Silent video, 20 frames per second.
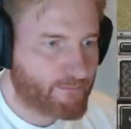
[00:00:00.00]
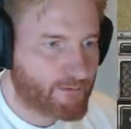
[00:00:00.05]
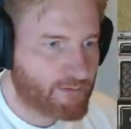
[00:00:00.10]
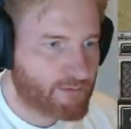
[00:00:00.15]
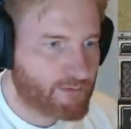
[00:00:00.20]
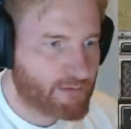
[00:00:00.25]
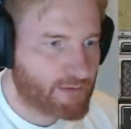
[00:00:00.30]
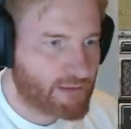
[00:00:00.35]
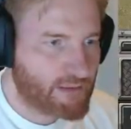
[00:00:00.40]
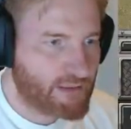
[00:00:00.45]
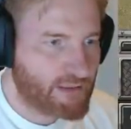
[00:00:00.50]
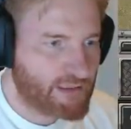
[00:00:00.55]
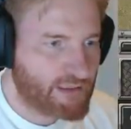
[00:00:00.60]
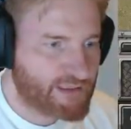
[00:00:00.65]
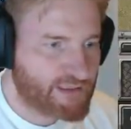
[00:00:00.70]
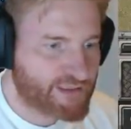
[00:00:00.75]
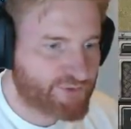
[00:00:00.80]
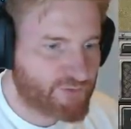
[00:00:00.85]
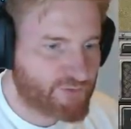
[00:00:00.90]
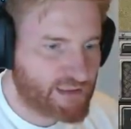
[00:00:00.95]
Ah, I
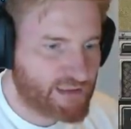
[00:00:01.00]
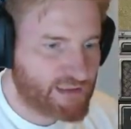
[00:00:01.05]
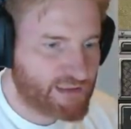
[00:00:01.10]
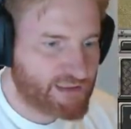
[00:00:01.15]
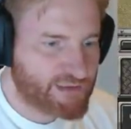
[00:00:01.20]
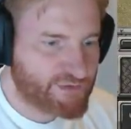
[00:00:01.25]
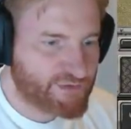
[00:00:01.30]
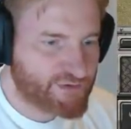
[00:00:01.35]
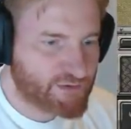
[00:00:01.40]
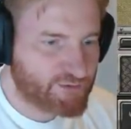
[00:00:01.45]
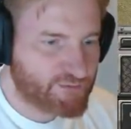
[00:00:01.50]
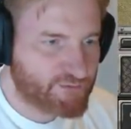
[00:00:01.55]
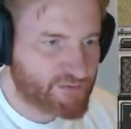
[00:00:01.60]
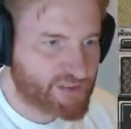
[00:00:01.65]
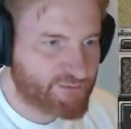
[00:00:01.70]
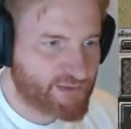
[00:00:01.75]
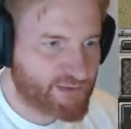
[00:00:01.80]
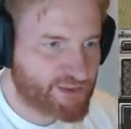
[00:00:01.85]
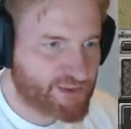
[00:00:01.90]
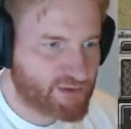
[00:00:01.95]
just ran into some
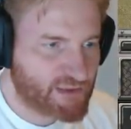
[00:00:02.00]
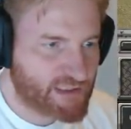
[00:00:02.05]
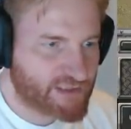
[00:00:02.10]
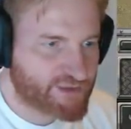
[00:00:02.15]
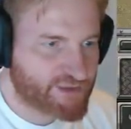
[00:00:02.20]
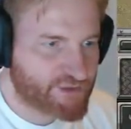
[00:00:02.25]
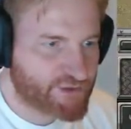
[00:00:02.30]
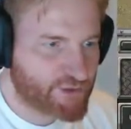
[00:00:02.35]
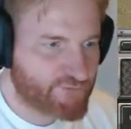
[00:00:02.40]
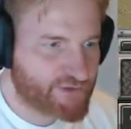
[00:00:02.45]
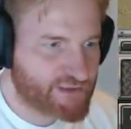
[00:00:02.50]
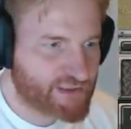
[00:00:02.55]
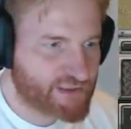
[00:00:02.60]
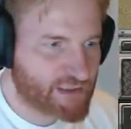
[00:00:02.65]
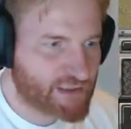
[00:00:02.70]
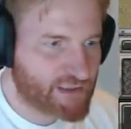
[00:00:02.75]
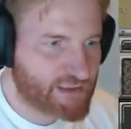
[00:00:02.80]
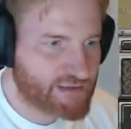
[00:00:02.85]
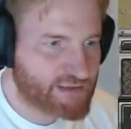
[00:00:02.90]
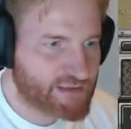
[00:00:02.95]
special air service
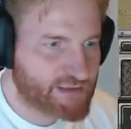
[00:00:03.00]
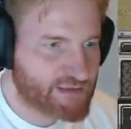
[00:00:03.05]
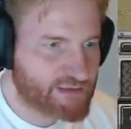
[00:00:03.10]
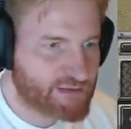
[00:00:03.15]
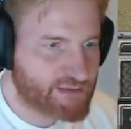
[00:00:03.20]
guys.